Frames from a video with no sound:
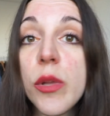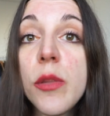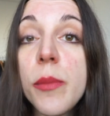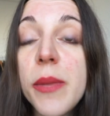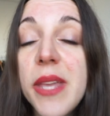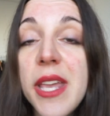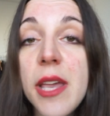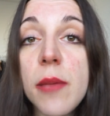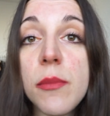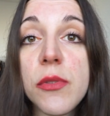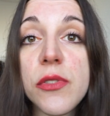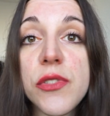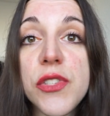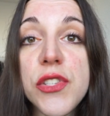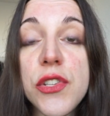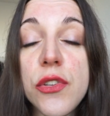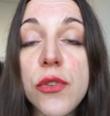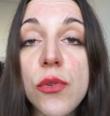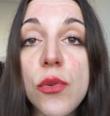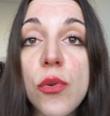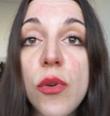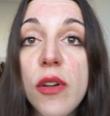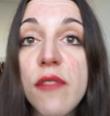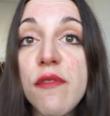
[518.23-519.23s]
be able
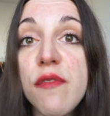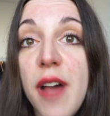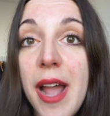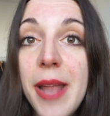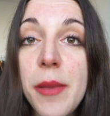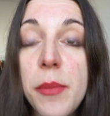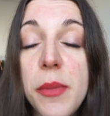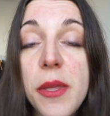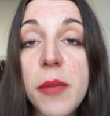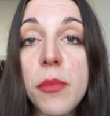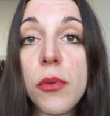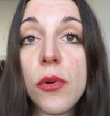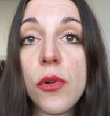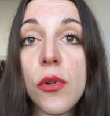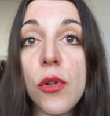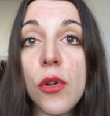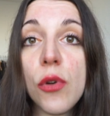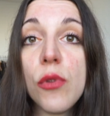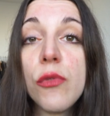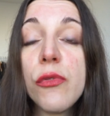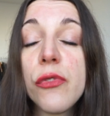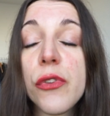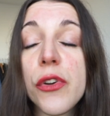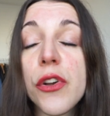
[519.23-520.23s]
to invite people
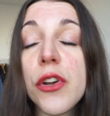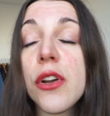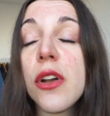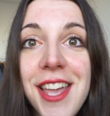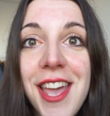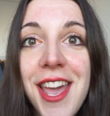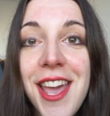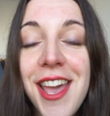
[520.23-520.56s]
over.